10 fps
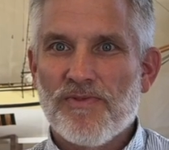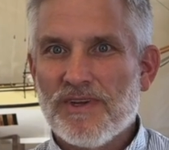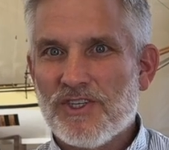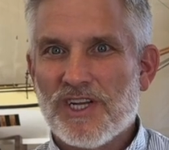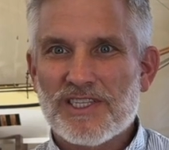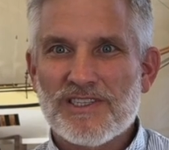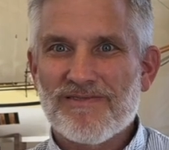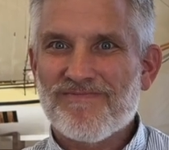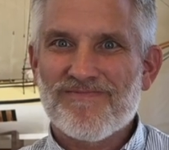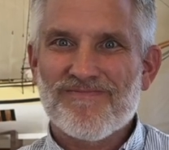just
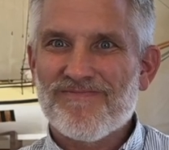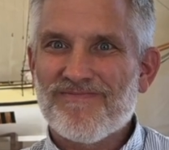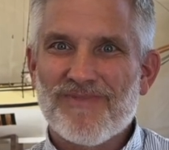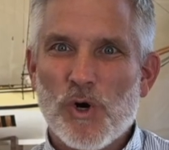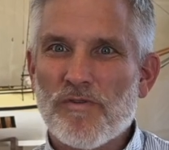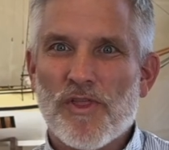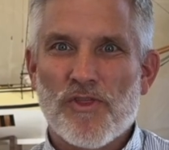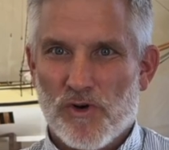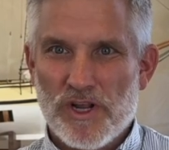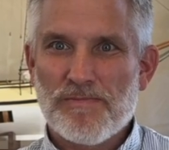over
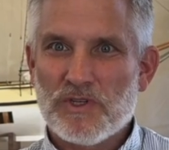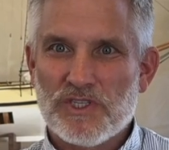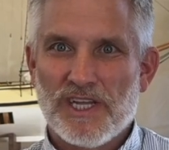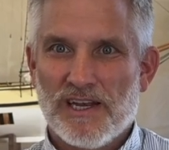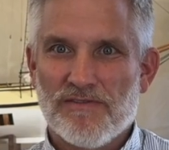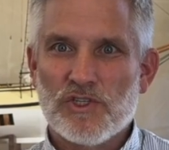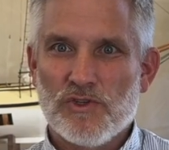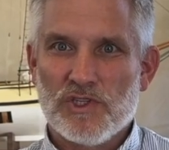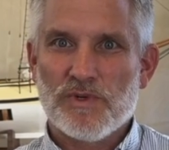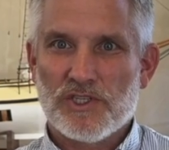30% of the
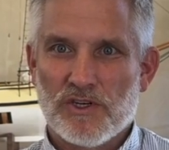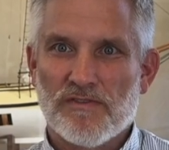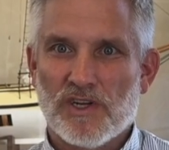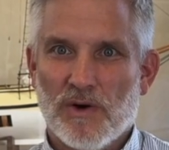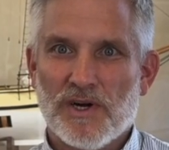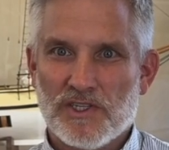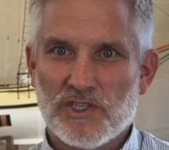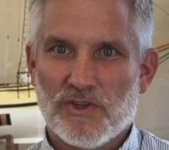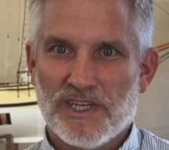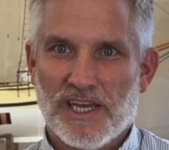students we serve go on
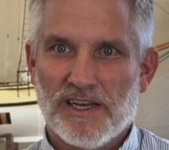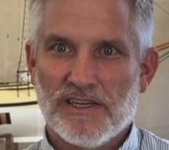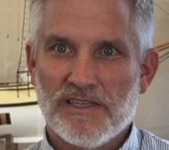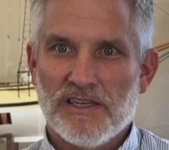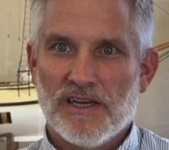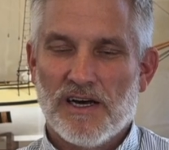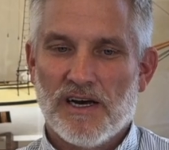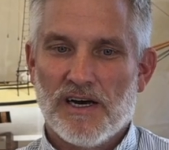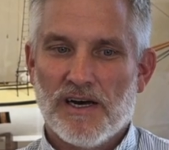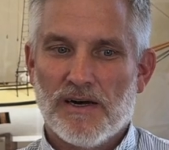Sultana.
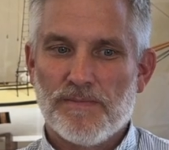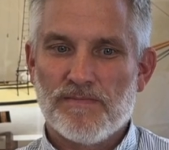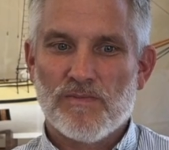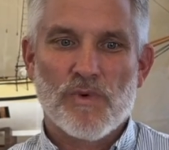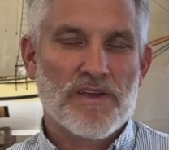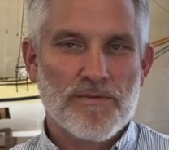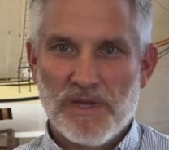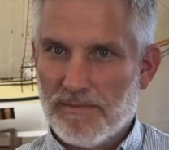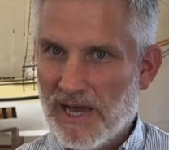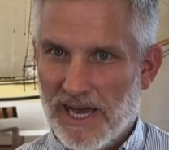Um, we have a
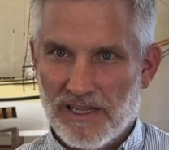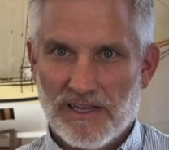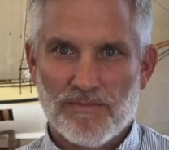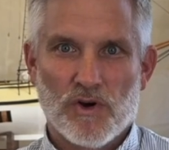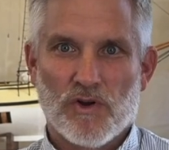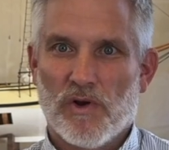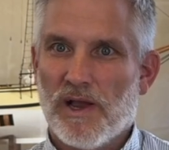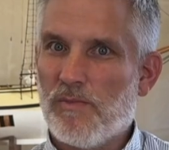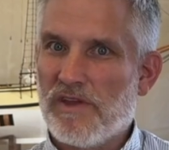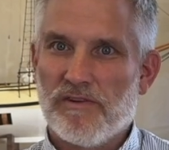big paddling
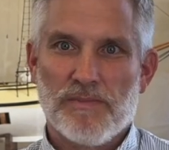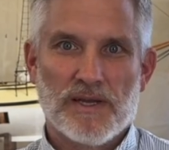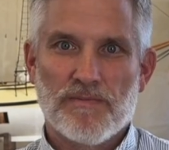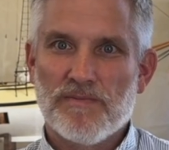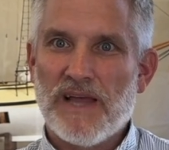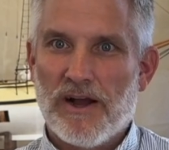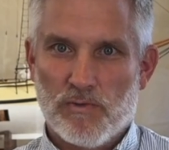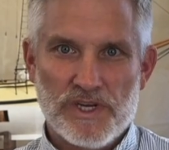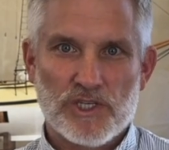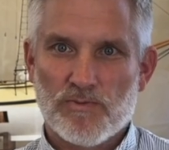program. We have a big
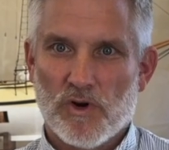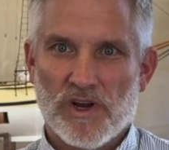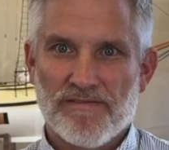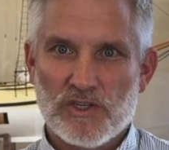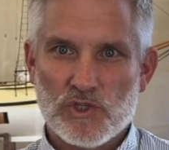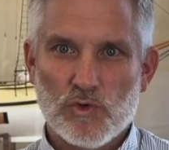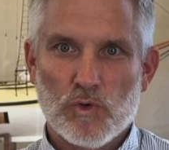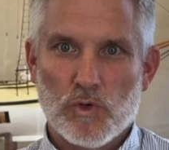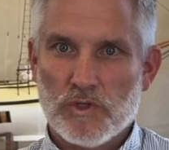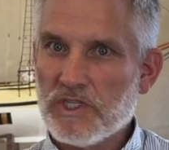outreach program for
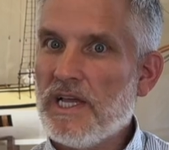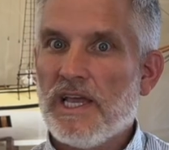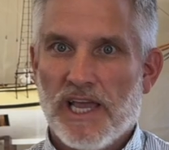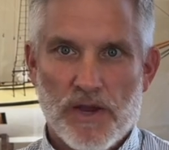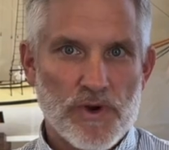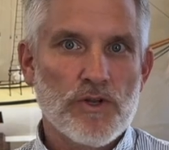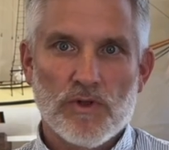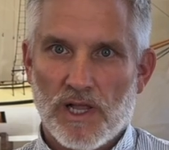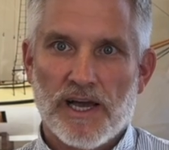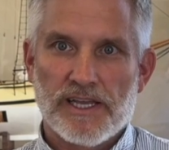schools, and we do a
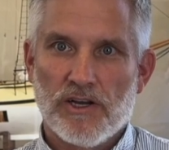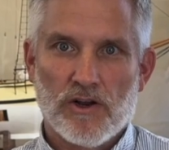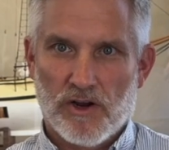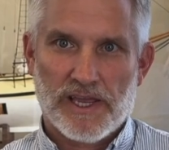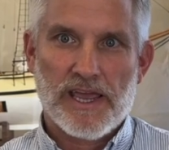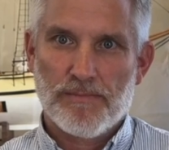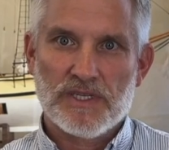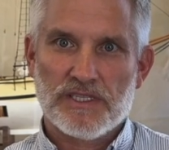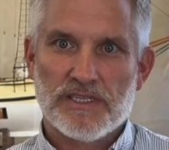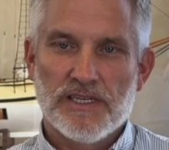lot here on our
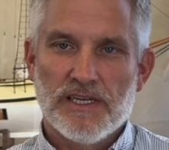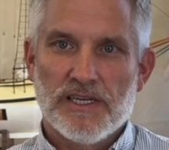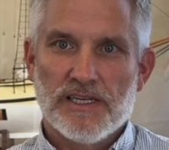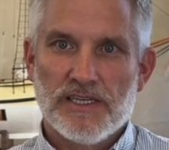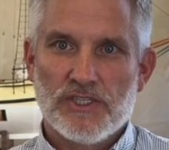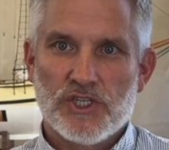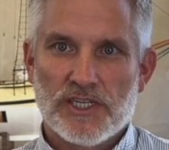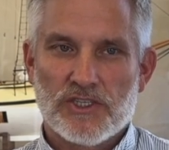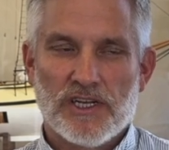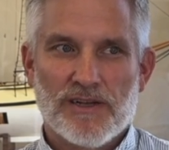campus in
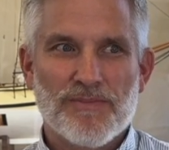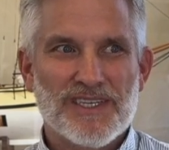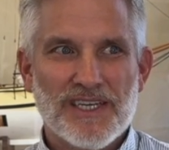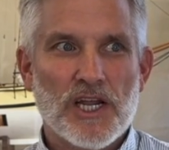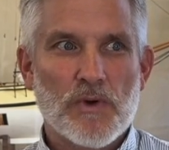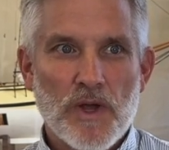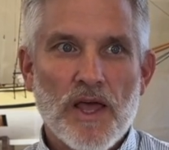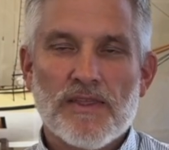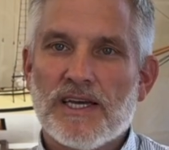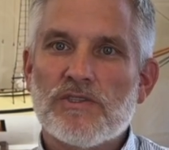Chestertown. But you know,
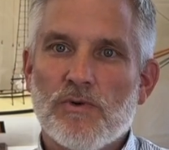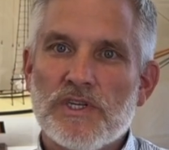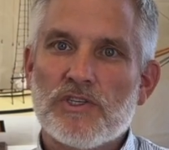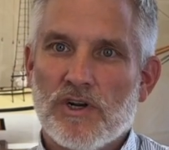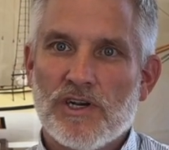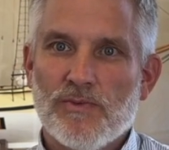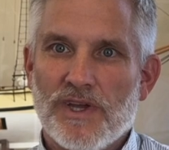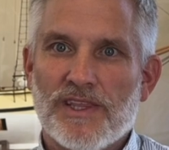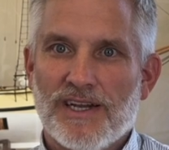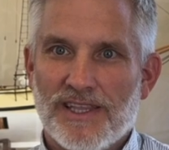that's what we started
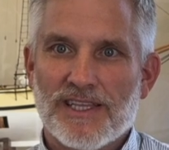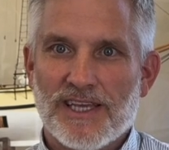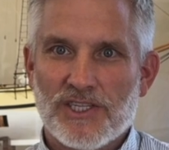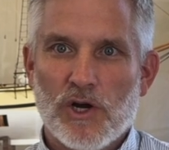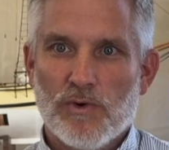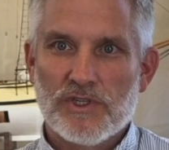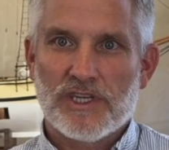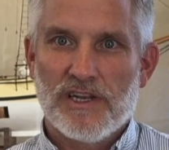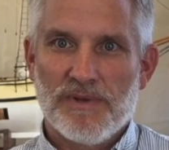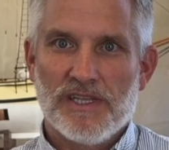with, and I think that's always
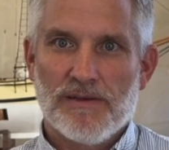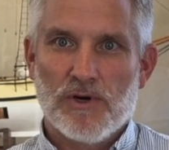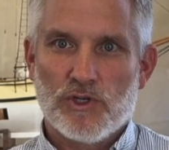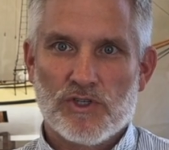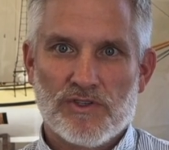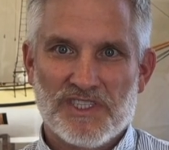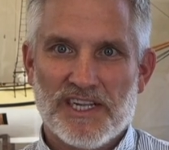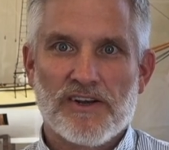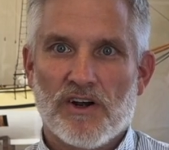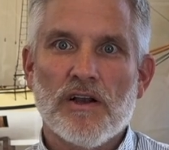going to be the emotional
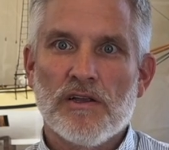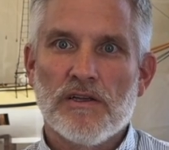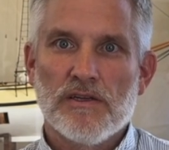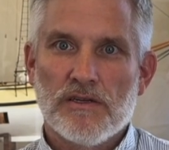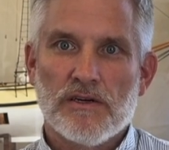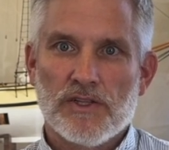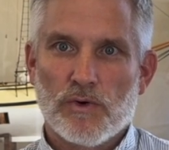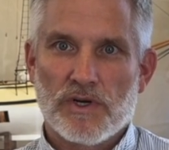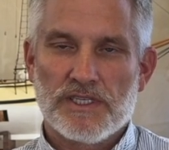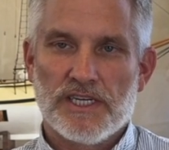center of the
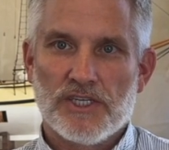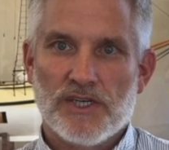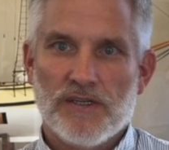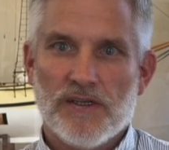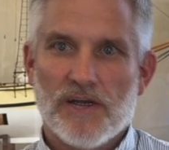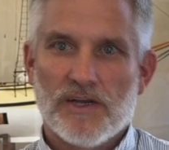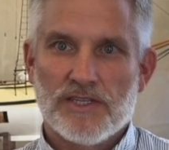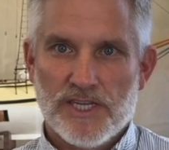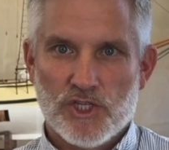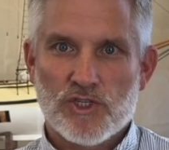organization.
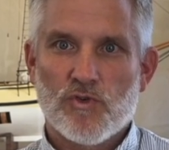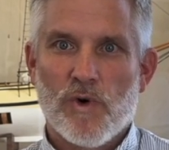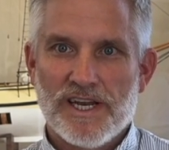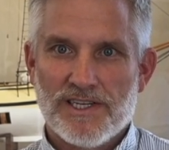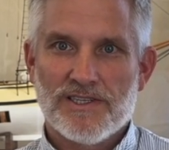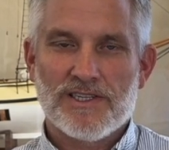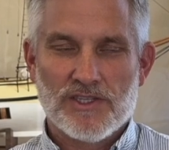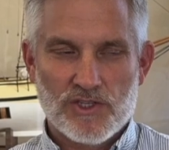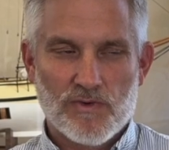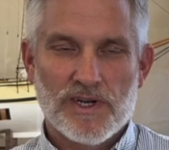Since 20
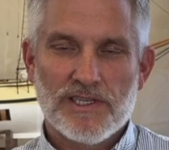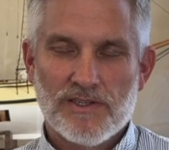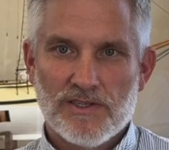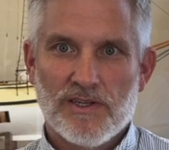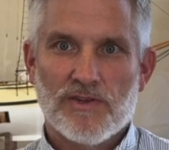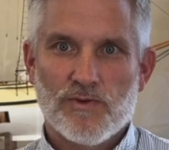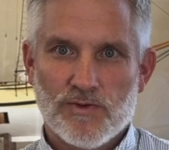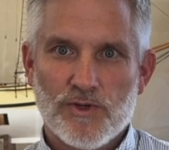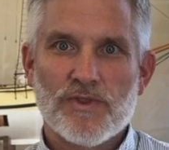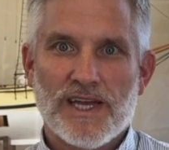since 20,
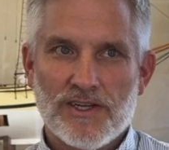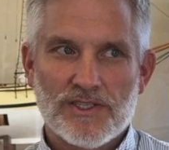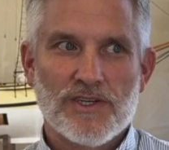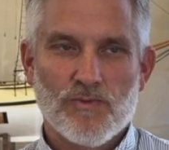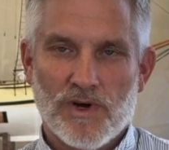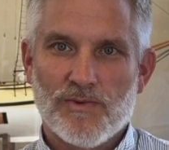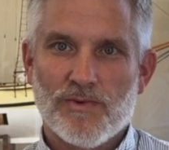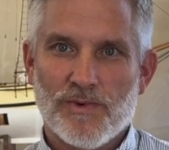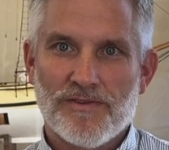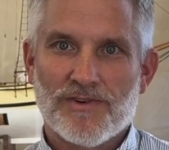2001,
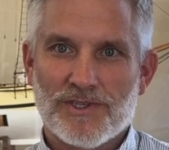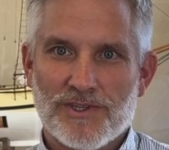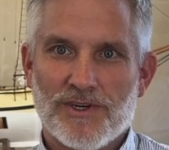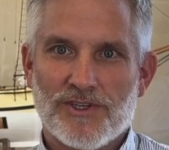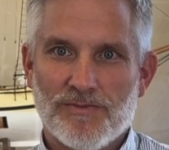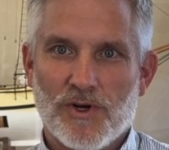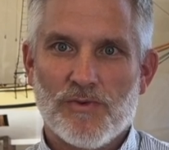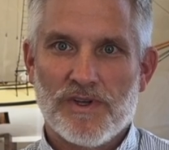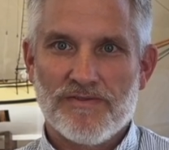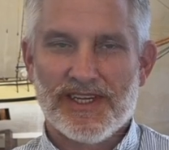when we first launched the boat, we've